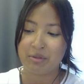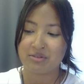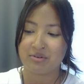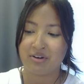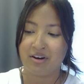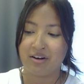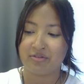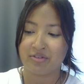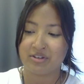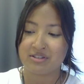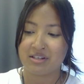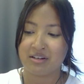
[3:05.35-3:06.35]
to a
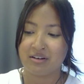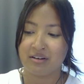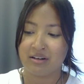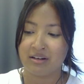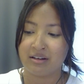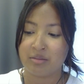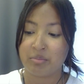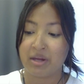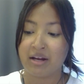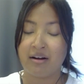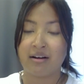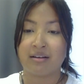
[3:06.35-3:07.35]
conference here in
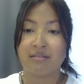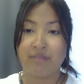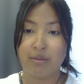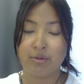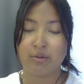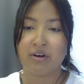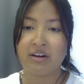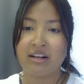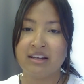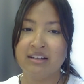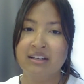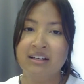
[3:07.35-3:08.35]
Bangkok in February,